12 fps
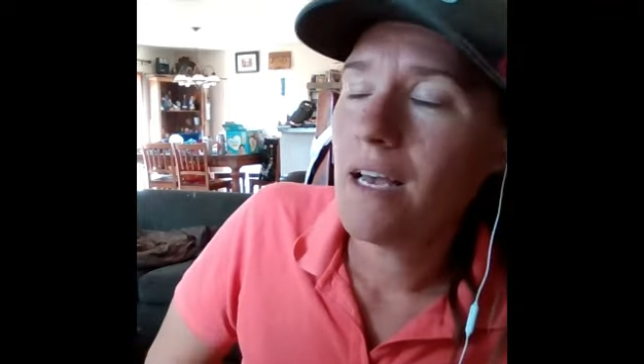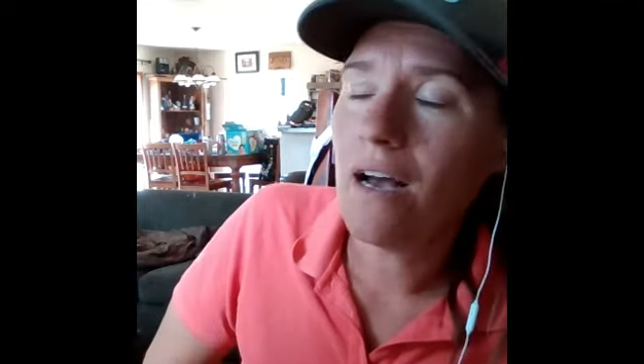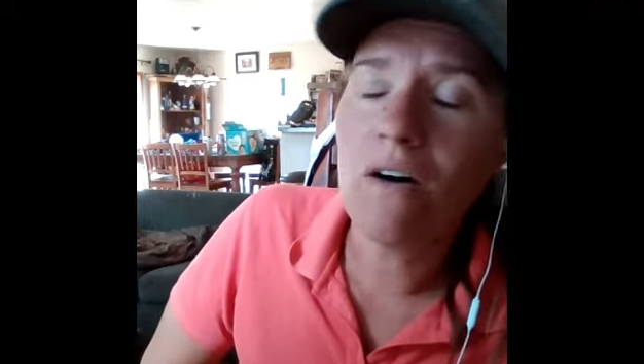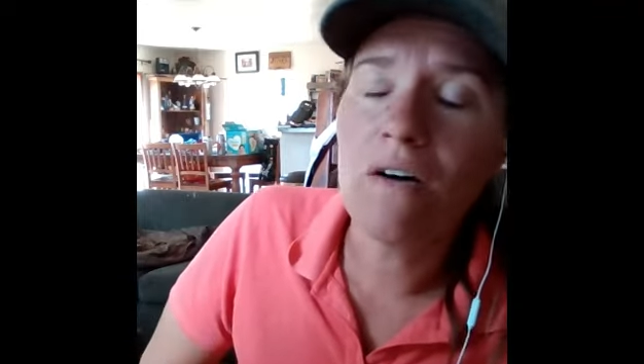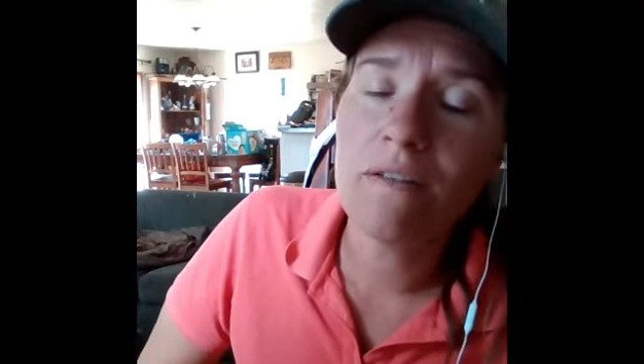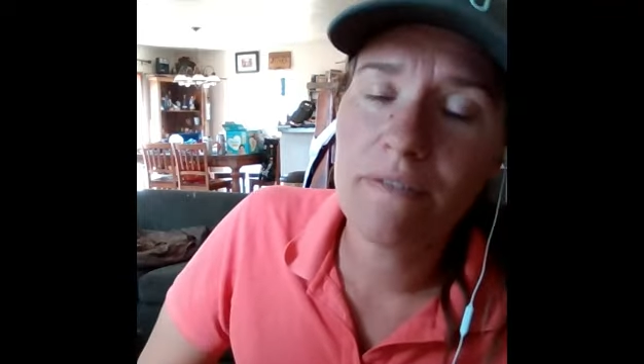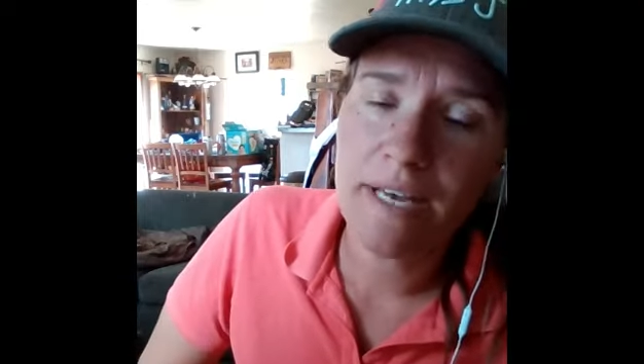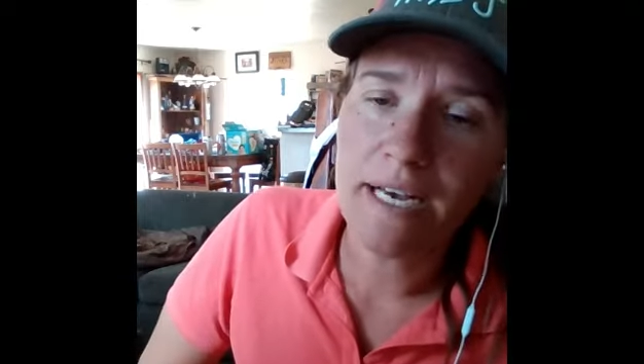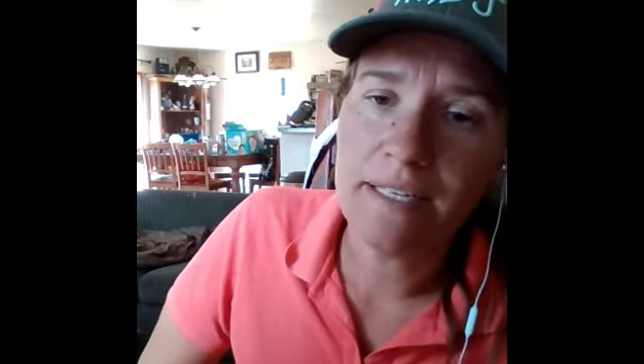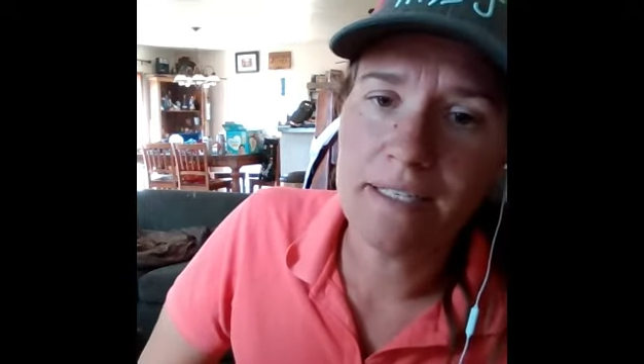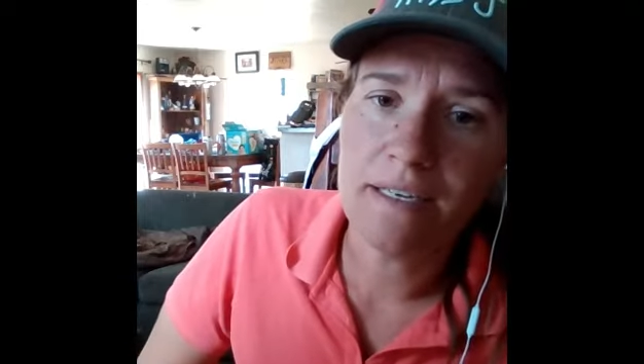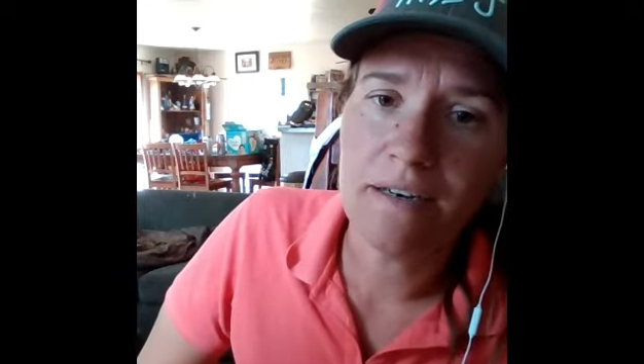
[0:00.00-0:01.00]
all of
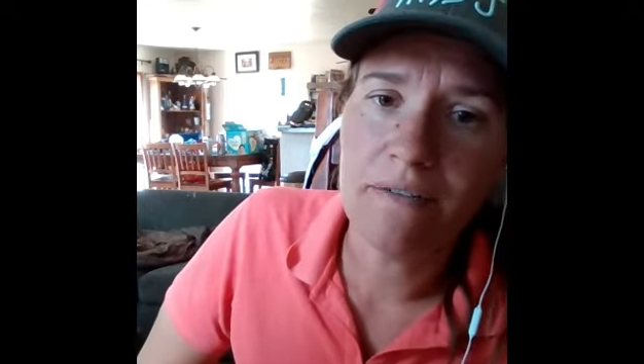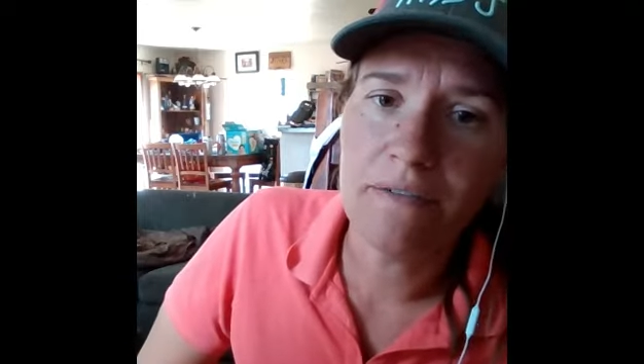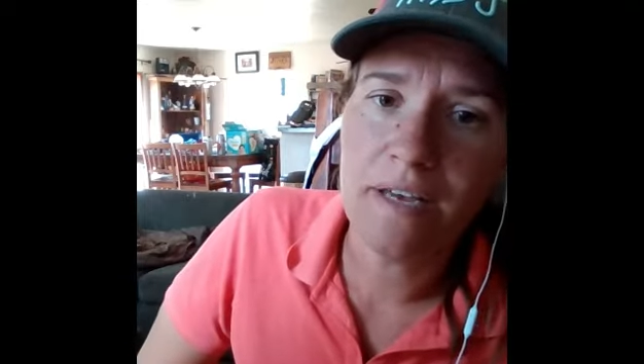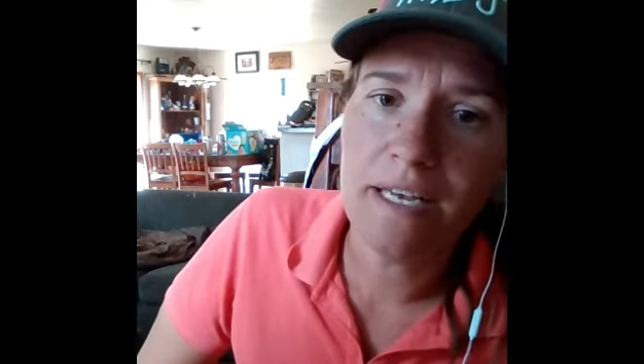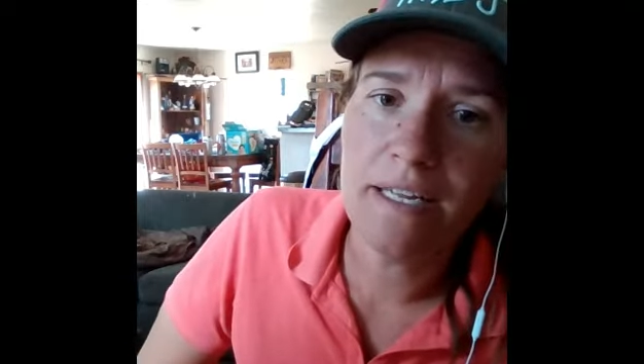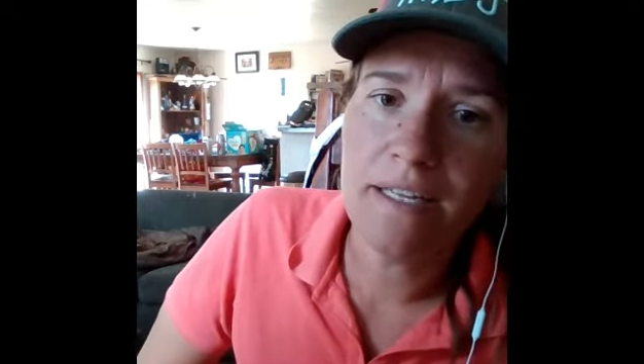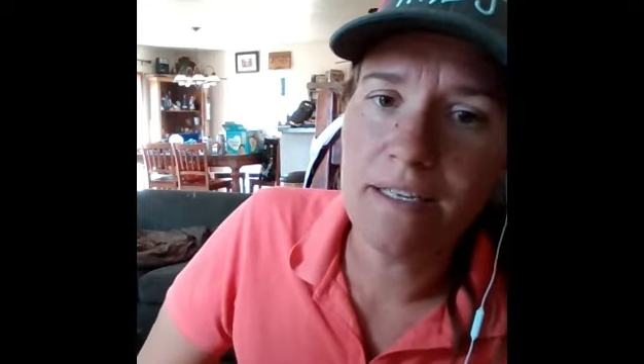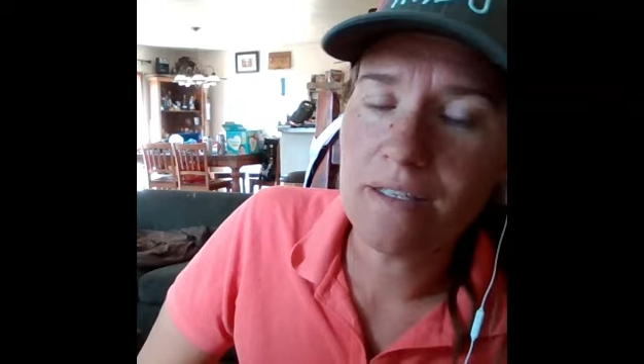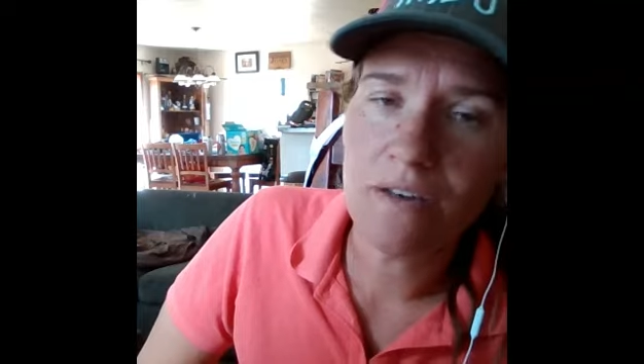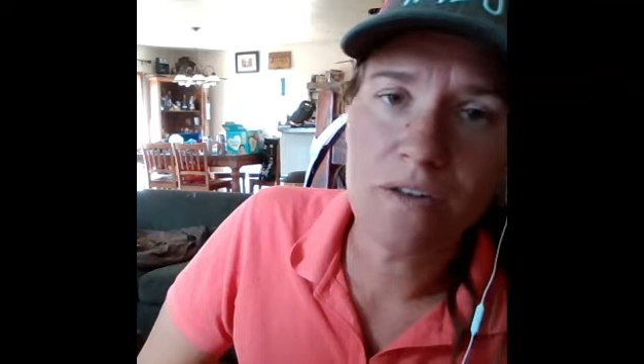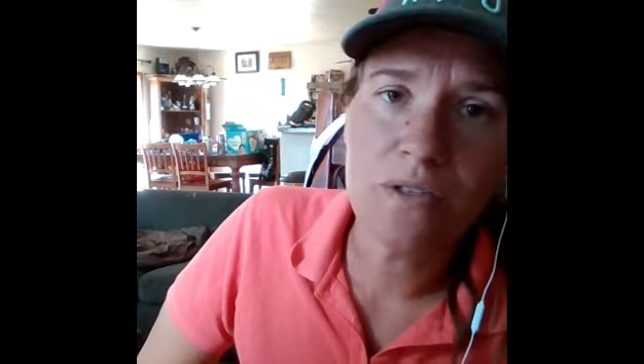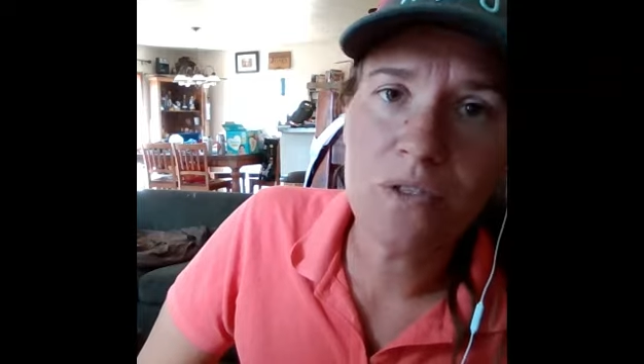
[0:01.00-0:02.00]
that stuff. And it's
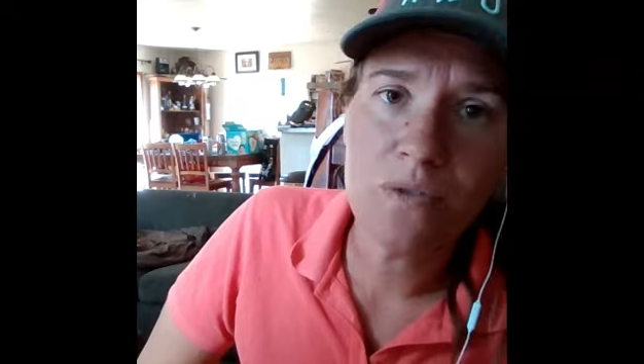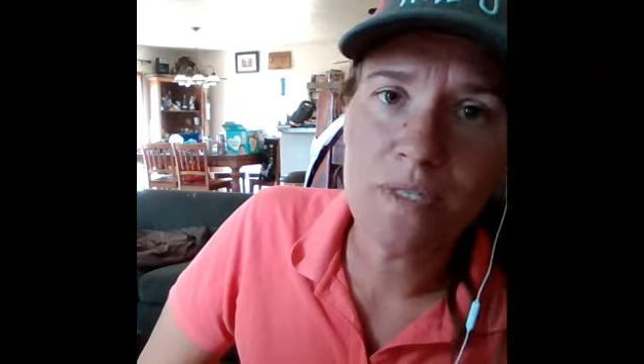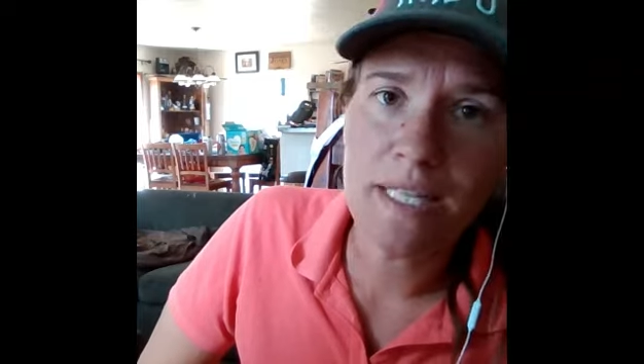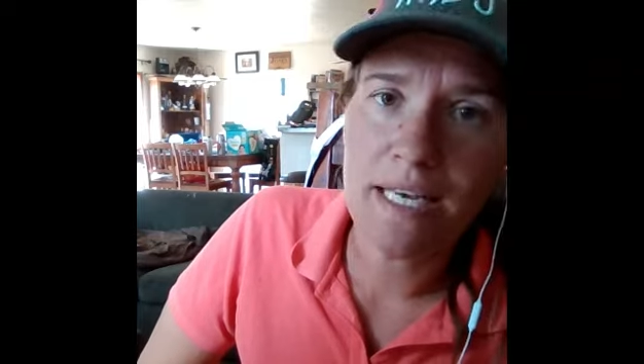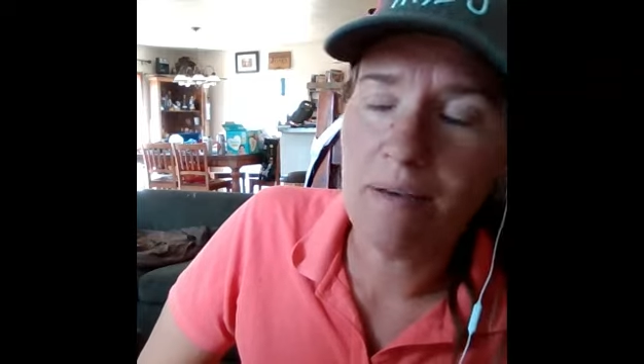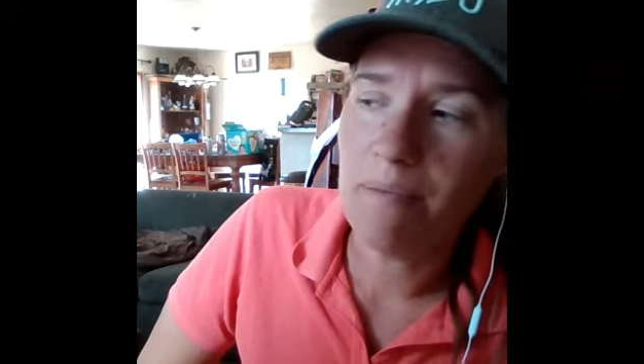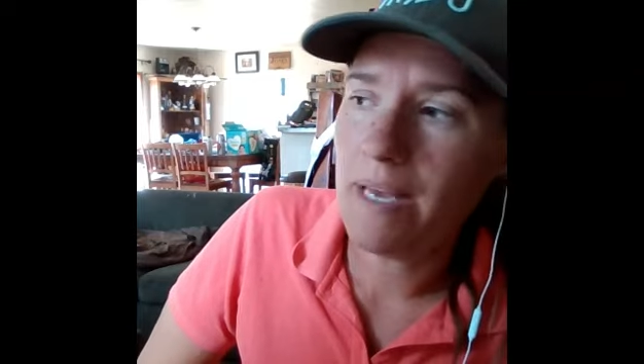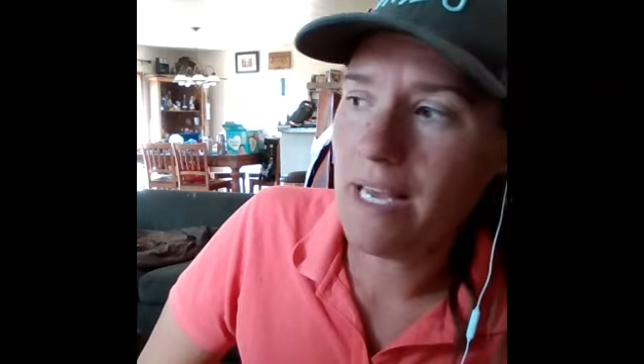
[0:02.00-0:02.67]
all new to them.